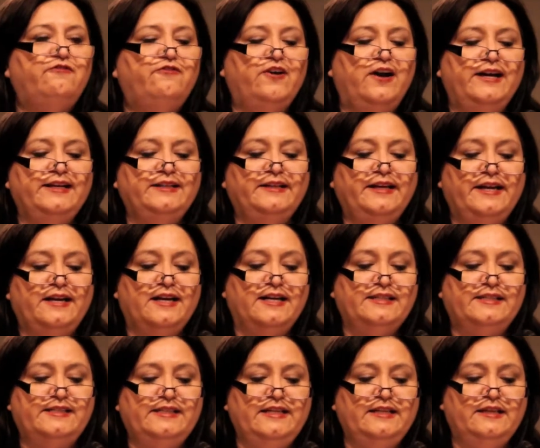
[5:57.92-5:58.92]
Finally, and I
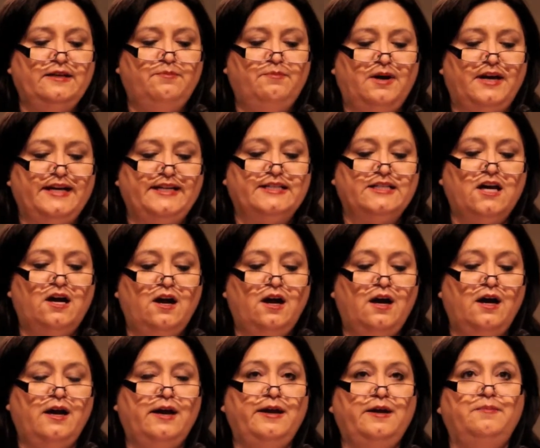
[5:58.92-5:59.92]
see that my
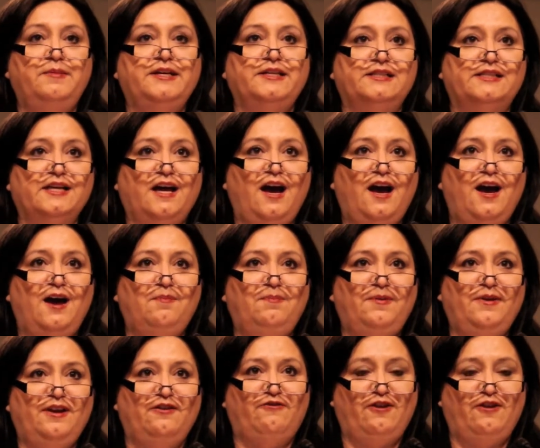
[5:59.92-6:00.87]
time is up,